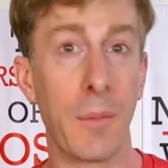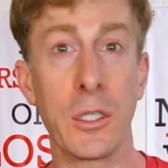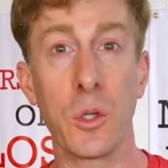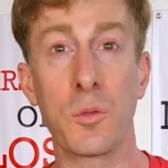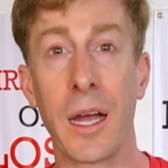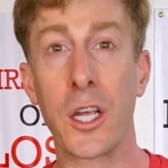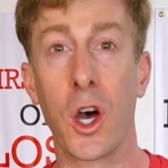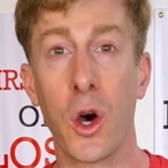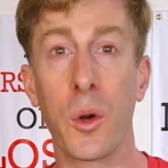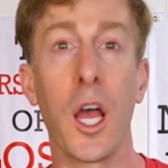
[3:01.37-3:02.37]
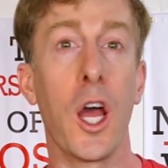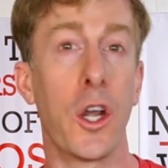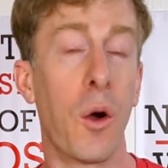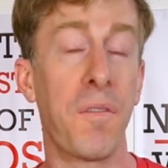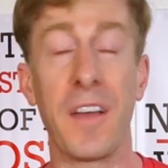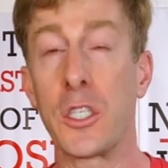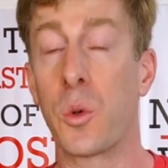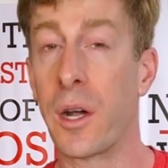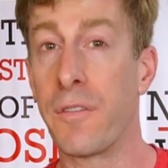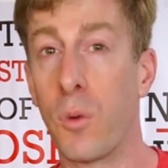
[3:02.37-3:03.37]
and use my code
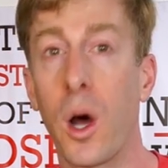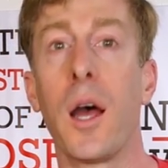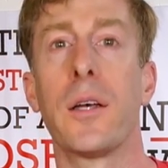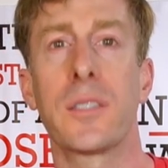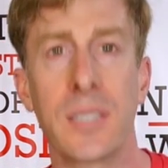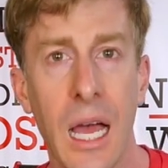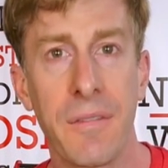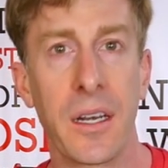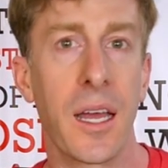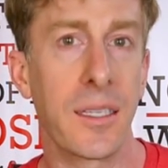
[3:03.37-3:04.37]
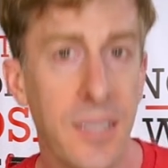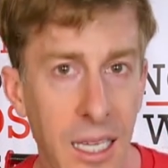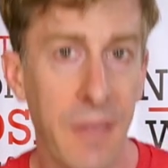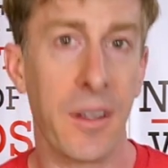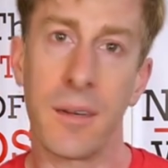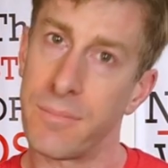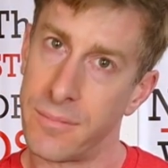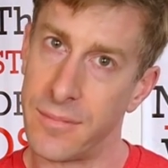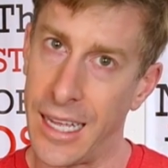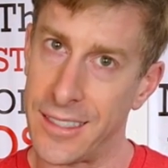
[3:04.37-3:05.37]
NOFATE2477,
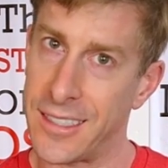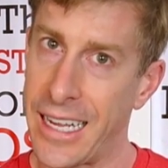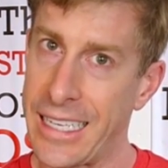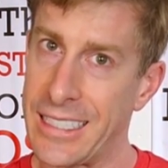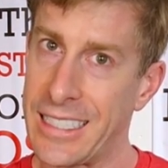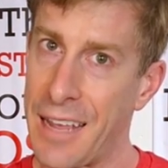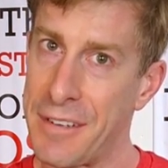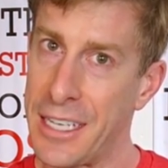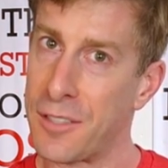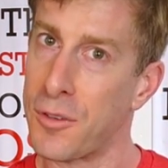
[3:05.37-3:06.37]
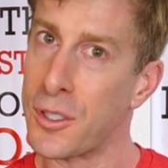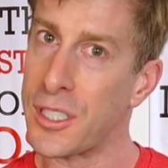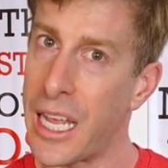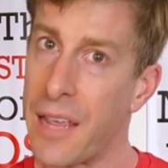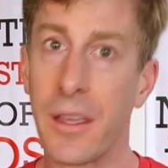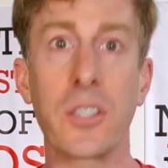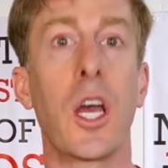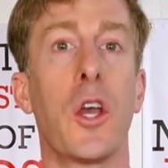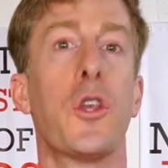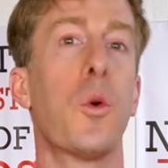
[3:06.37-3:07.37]
that second seven is for savings,
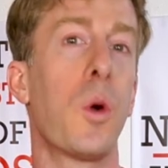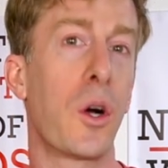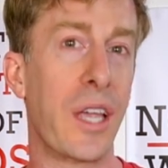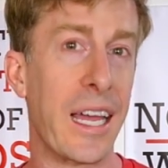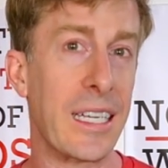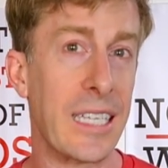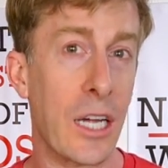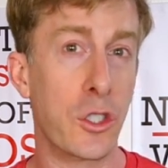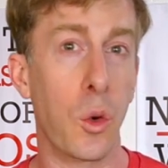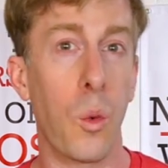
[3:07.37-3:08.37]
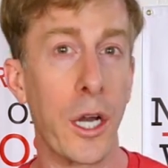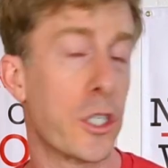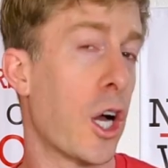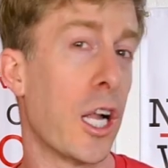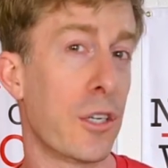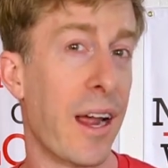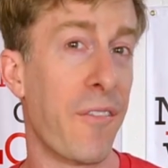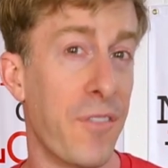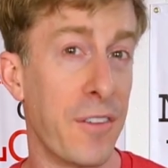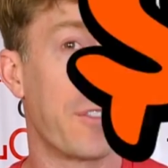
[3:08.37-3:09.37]
you will get it down to
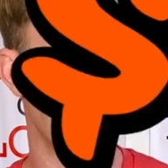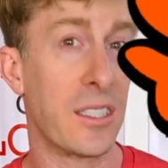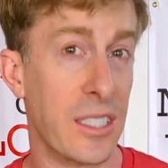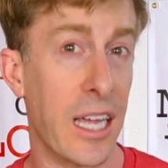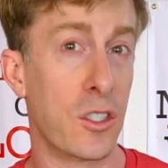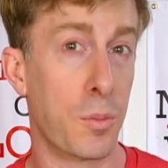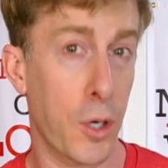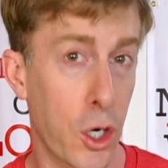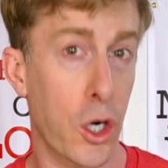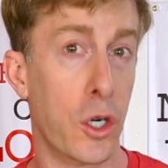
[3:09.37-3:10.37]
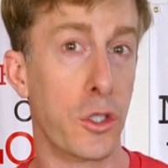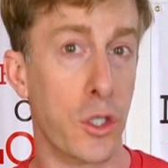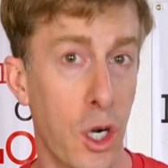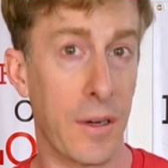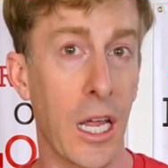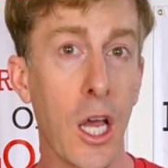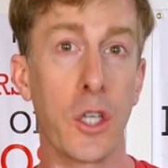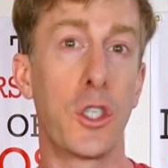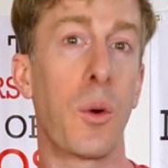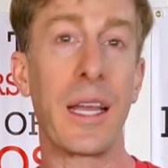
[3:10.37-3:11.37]
$1.50 per serving.
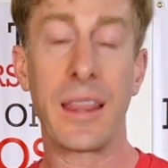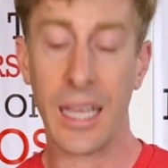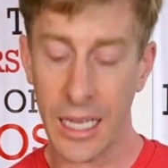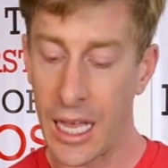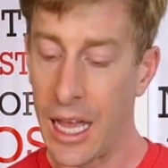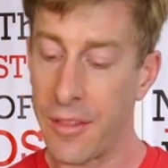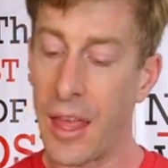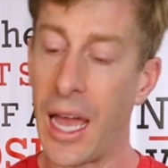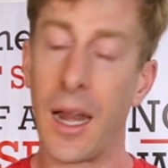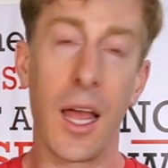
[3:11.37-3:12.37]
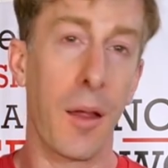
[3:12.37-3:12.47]
Do I think that